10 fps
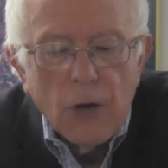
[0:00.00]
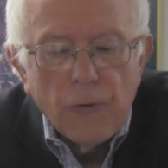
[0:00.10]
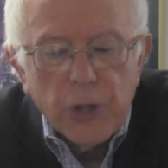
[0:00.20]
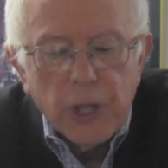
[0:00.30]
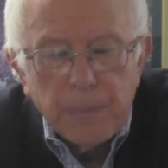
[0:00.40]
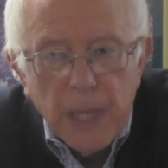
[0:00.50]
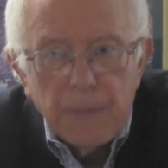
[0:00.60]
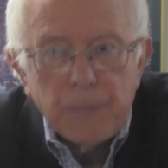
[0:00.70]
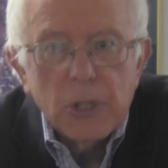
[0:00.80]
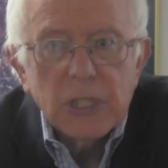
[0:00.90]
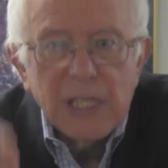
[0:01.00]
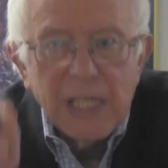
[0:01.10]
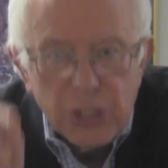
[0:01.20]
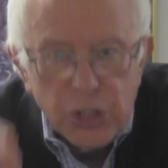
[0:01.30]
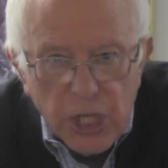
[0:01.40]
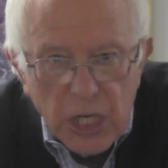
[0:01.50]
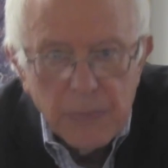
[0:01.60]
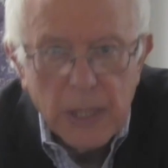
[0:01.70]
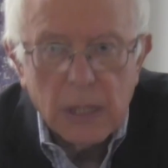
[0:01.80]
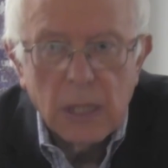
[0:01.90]
for the people's
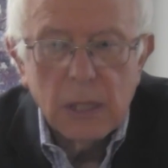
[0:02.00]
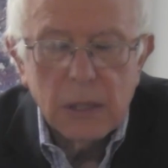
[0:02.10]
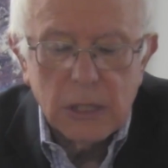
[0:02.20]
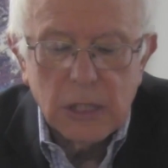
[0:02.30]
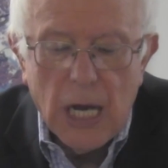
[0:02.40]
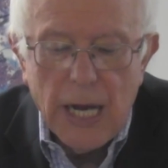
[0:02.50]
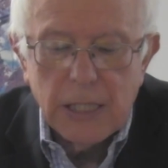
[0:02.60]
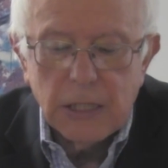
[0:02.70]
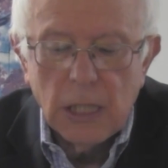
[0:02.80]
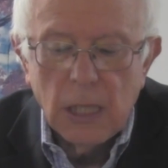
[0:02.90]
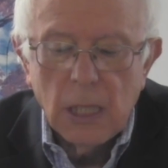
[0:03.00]
legitimate desires,